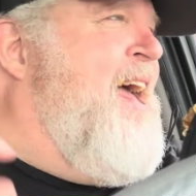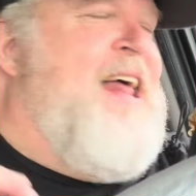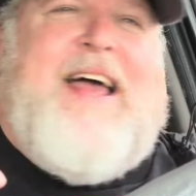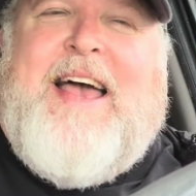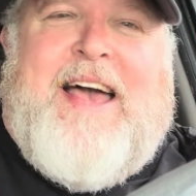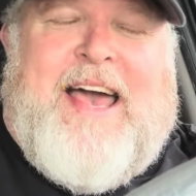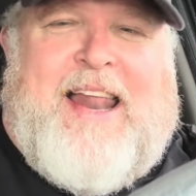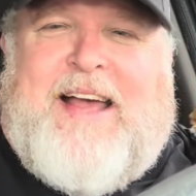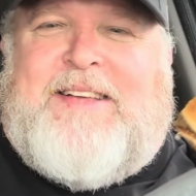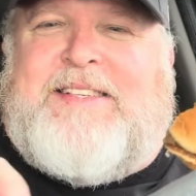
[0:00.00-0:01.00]

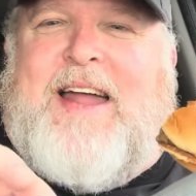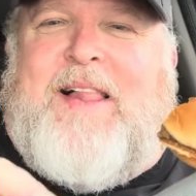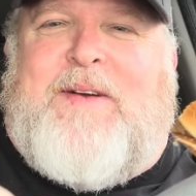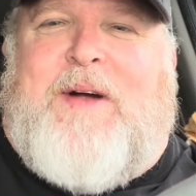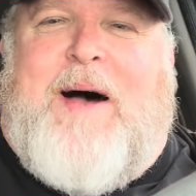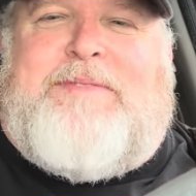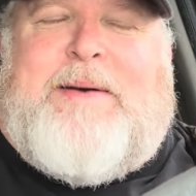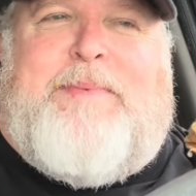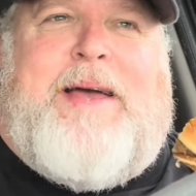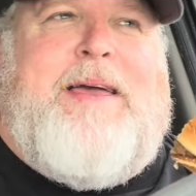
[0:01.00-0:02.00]
and I was kind of like robbing
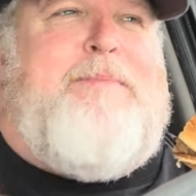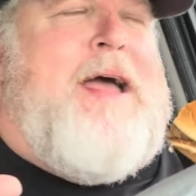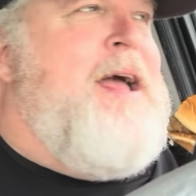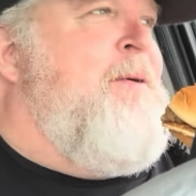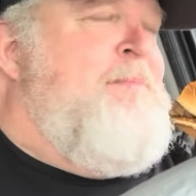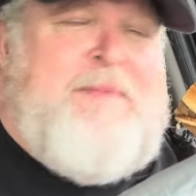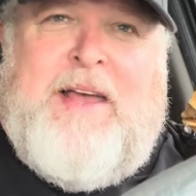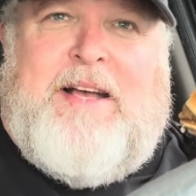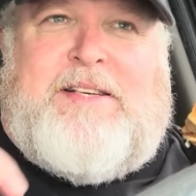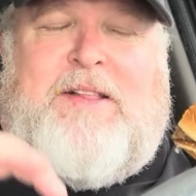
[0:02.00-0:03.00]
a piggy bank
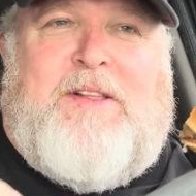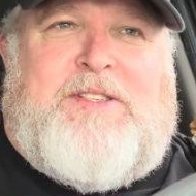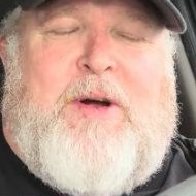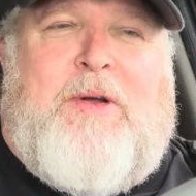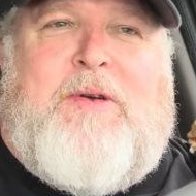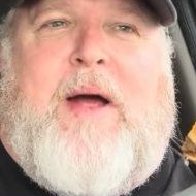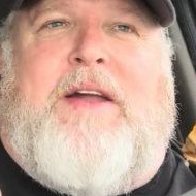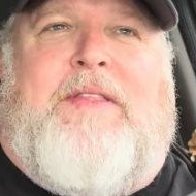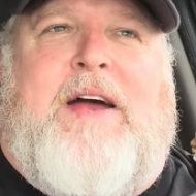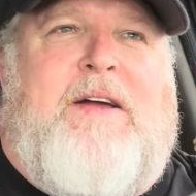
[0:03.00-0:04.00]
because I searched
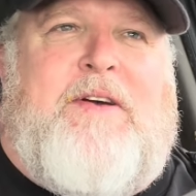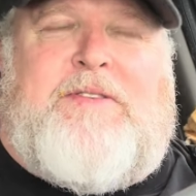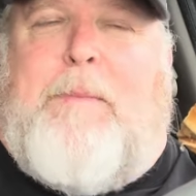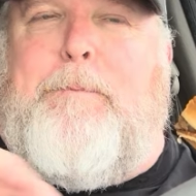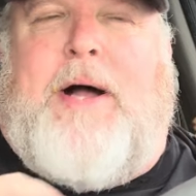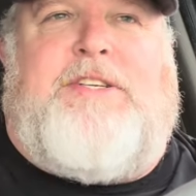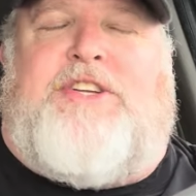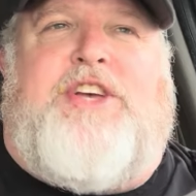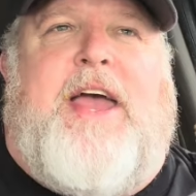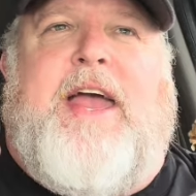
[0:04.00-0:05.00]
around in there and there was a bunch
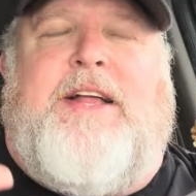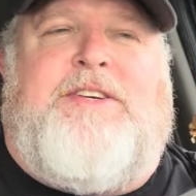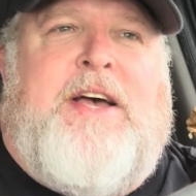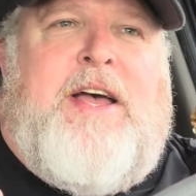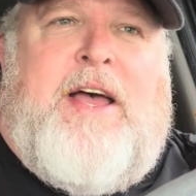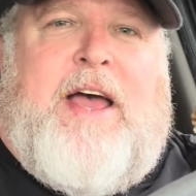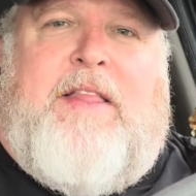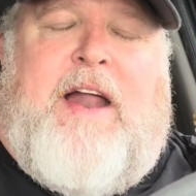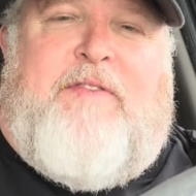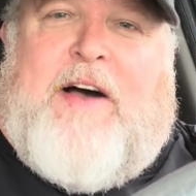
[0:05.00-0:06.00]
of change.
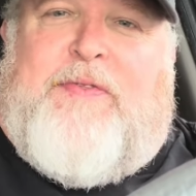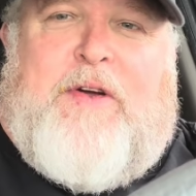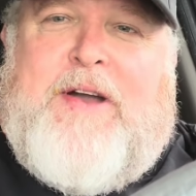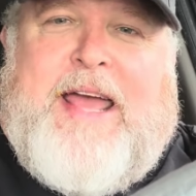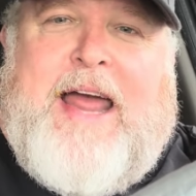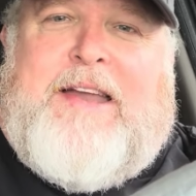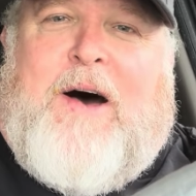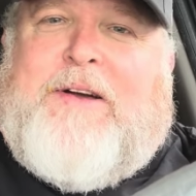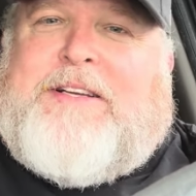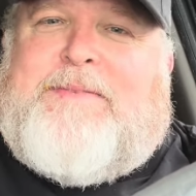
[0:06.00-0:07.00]
And then I found
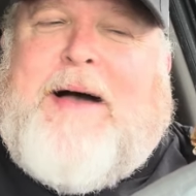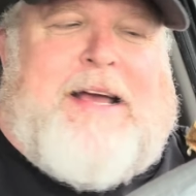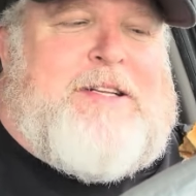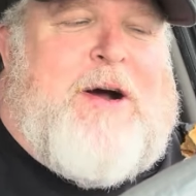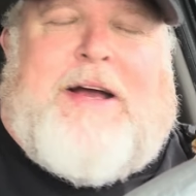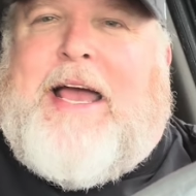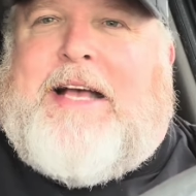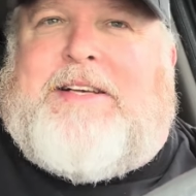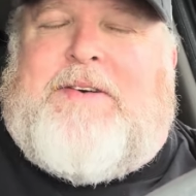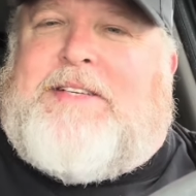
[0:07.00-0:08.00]
$38 in my guitar
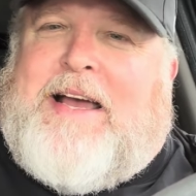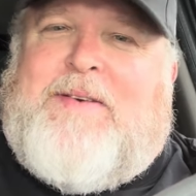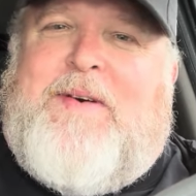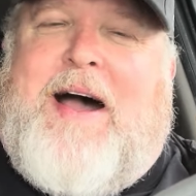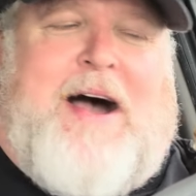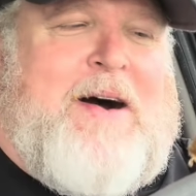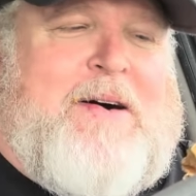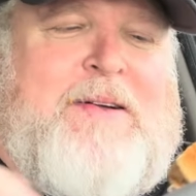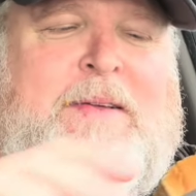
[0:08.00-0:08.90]
case. I was like, wow